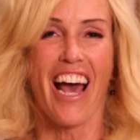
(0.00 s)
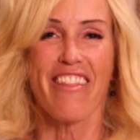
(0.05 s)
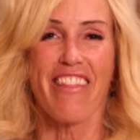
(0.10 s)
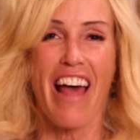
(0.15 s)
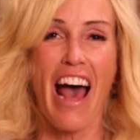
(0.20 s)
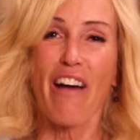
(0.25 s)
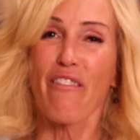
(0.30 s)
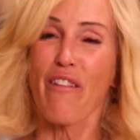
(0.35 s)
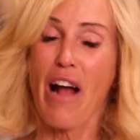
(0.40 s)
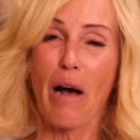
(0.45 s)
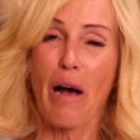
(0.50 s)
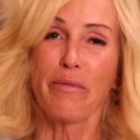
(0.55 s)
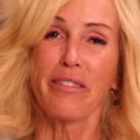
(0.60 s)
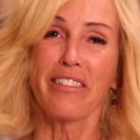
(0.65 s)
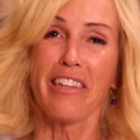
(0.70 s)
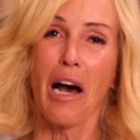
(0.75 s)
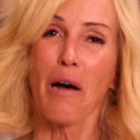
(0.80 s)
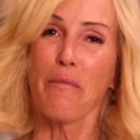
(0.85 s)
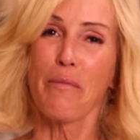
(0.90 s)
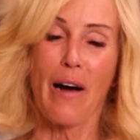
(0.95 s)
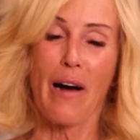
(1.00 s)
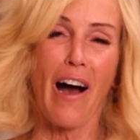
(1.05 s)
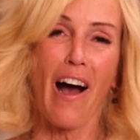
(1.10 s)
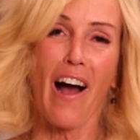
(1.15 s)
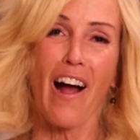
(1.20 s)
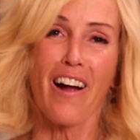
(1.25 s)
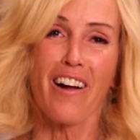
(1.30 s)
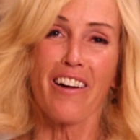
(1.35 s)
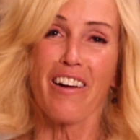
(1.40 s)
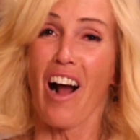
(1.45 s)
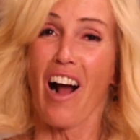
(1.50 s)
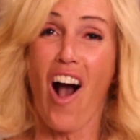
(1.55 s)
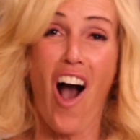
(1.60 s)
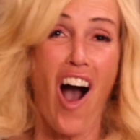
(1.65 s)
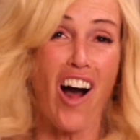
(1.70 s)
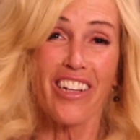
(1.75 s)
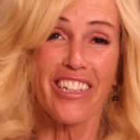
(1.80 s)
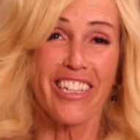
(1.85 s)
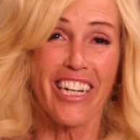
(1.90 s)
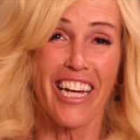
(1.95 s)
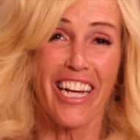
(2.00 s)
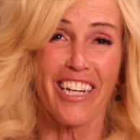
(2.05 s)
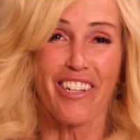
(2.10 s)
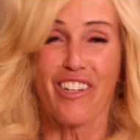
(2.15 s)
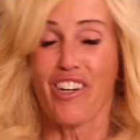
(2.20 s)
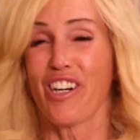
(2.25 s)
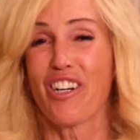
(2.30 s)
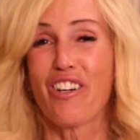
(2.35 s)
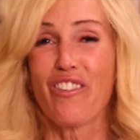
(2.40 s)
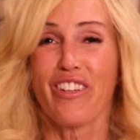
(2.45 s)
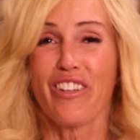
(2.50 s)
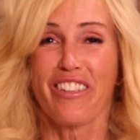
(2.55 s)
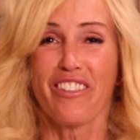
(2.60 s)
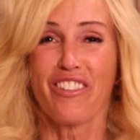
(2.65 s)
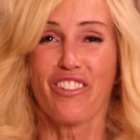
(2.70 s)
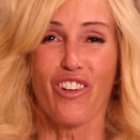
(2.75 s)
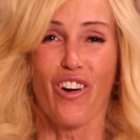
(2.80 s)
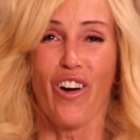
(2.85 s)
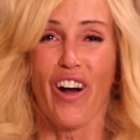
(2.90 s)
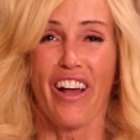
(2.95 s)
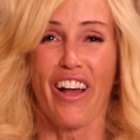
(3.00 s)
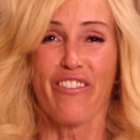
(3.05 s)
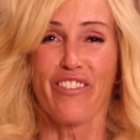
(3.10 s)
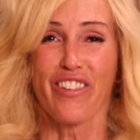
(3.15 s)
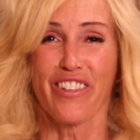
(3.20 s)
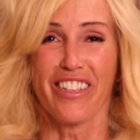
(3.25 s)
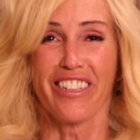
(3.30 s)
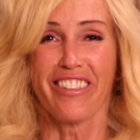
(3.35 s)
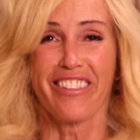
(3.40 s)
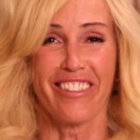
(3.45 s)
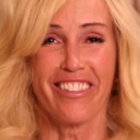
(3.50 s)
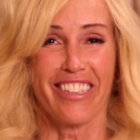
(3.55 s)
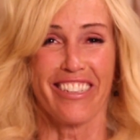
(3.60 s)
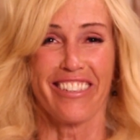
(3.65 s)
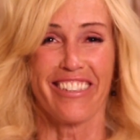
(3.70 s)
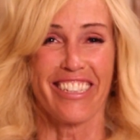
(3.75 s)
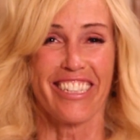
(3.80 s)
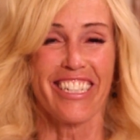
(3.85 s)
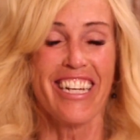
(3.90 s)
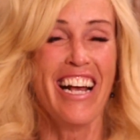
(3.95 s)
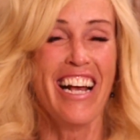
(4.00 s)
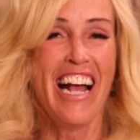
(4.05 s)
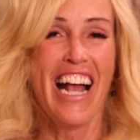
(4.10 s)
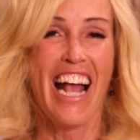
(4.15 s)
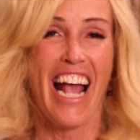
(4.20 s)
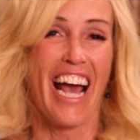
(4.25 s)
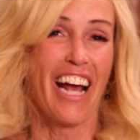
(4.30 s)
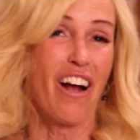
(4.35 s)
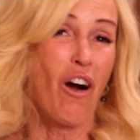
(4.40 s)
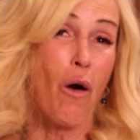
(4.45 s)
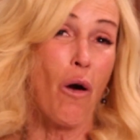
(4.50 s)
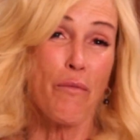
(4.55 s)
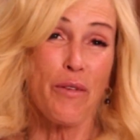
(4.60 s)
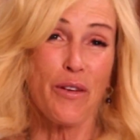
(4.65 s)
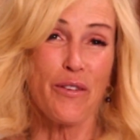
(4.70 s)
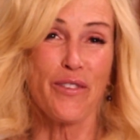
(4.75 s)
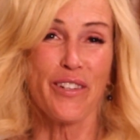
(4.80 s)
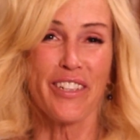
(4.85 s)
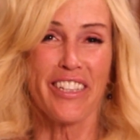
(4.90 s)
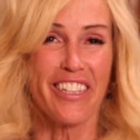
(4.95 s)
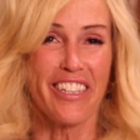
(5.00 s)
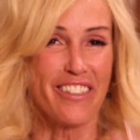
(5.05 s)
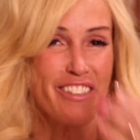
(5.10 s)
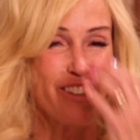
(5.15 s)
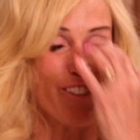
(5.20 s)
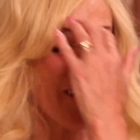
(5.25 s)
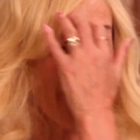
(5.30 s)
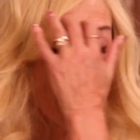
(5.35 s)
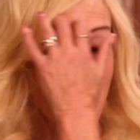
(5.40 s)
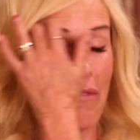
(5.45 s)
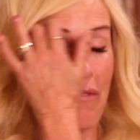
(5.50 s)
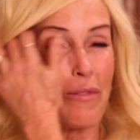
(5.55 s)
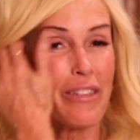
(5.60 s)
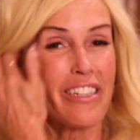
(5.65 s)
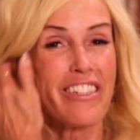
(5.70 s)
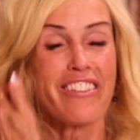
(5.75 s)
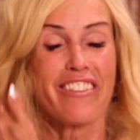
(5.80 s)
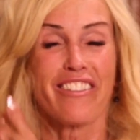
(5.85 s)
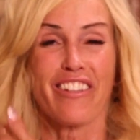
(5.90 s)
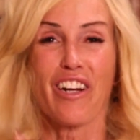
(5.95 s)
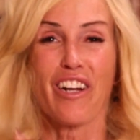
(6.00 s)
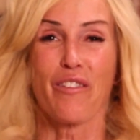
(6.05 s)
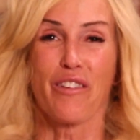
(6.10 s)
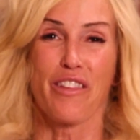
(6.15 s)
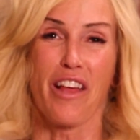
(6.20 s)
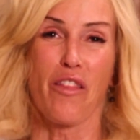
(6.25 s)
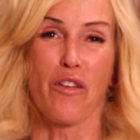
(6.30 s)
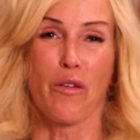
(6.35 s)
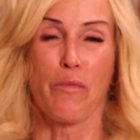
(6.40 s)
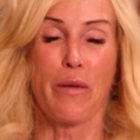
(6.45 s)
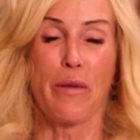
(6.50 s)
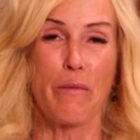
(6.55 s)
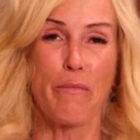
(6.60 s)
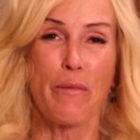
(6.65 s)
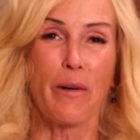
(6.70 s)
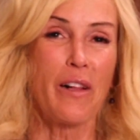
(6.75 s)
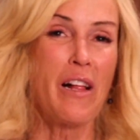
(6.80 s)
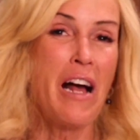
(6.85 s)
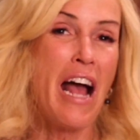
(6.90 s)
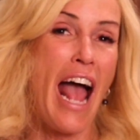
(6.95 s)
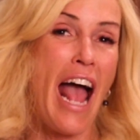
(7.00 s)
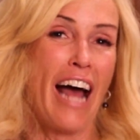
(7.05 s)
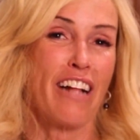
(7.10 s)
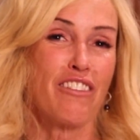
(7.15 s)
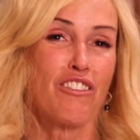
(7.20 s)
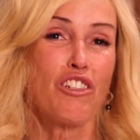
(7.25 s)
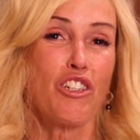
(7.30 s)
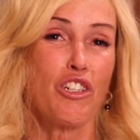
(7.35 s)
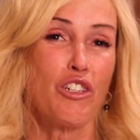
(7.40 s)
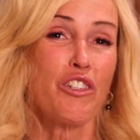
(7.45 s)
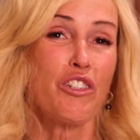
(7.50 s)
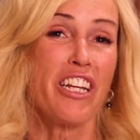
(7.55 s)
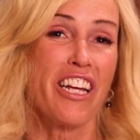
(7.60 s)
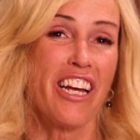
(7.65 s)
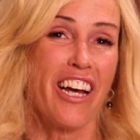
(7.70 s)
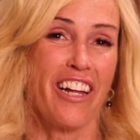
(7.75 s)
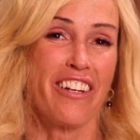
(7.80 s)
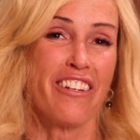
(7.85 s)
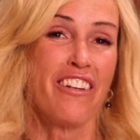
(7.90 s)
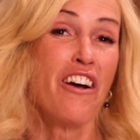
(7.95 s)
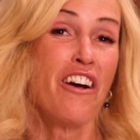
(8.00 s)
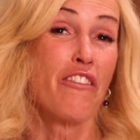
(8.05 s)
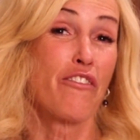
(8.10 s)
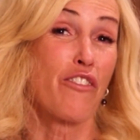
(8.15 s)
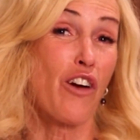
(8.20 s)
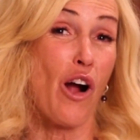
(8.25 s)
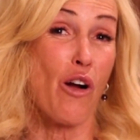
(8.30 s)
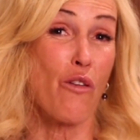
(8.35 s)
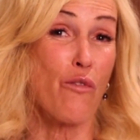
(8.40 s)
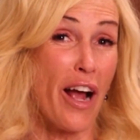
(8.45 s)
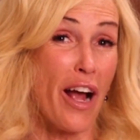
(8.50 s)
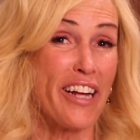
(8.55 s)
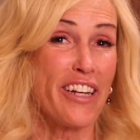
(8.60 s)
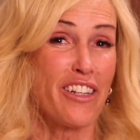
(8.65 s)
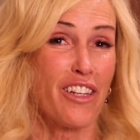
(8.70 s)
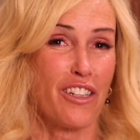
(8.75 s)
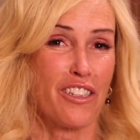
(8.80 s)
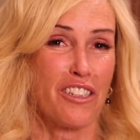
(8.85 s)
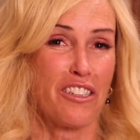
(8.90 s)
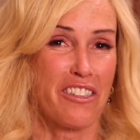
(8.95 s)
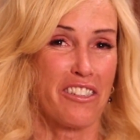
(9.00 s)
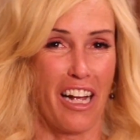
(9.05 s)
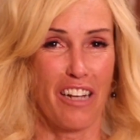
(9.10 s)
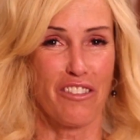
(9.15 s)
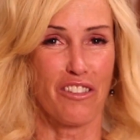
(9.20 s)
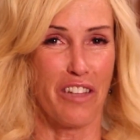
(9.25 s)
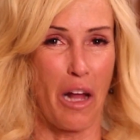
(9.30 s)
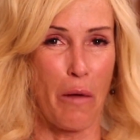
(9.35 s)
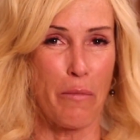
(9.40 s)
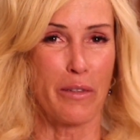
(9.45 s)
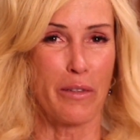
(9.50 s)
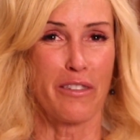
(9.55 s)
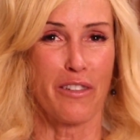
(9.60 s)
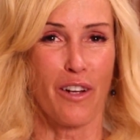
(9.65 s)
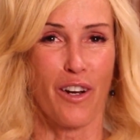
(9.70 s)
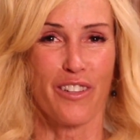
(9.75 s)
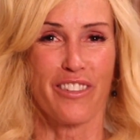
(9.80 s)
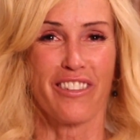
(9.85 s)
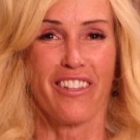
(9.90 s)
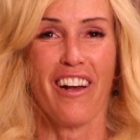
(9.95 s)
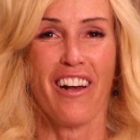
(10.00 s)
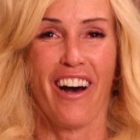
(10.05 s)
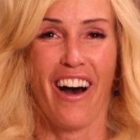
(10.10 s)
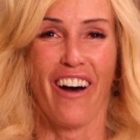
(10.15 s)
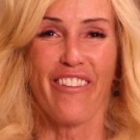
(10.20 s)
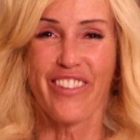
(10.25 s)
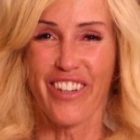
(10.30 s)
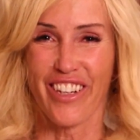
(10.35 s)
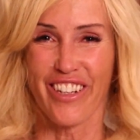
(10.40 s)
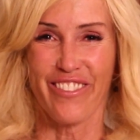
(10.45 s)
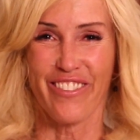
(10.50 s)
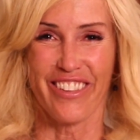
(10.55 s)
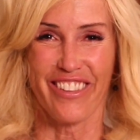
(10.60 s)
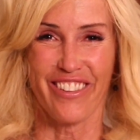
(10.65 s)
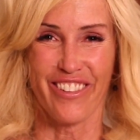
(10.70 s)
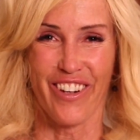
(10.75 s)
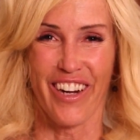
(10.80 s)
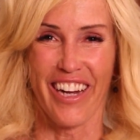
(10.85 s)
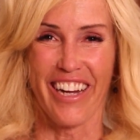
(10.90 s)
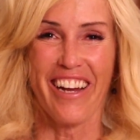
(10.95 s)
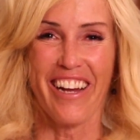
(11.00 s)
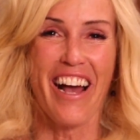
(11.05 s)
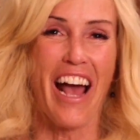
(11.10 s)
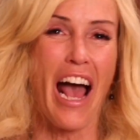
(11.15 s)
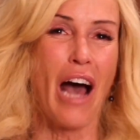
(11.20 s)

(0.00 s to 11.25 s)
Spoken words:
And that wraps up our holiday Cook with Joy for this season. And I hope you really enjoyed it. Please share it with other people and tune in for our regularly scheduled episodes of Cook with Joy.